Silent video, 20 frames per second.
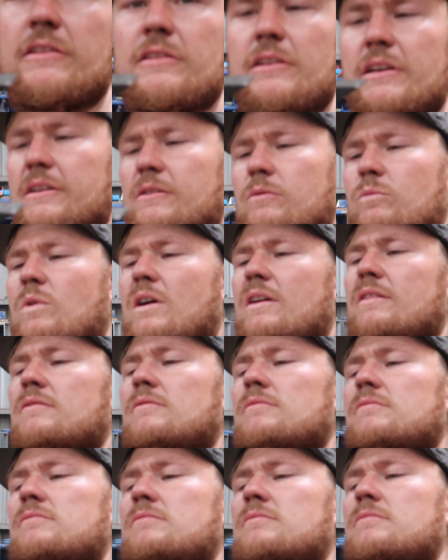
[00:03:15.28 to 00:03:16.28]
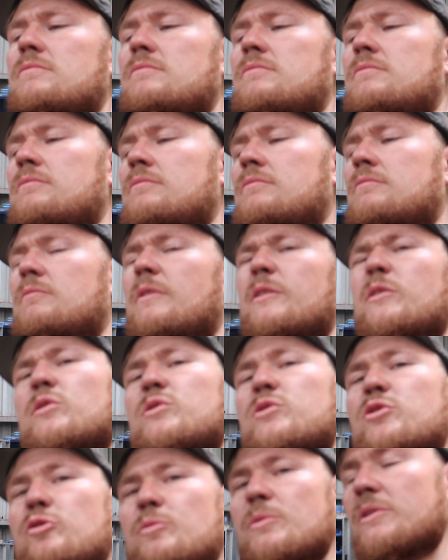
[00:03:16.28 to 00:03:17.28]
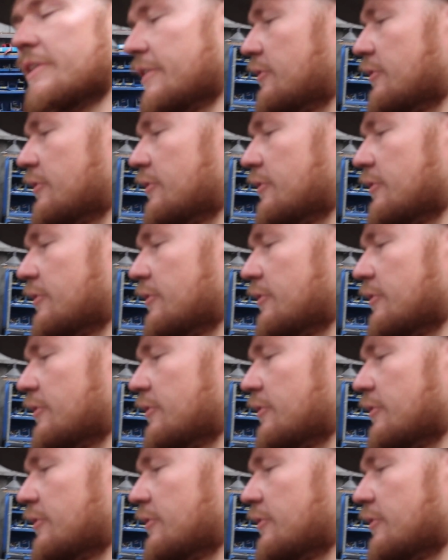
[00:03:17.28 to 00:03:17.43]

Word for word: in like one, one or two mil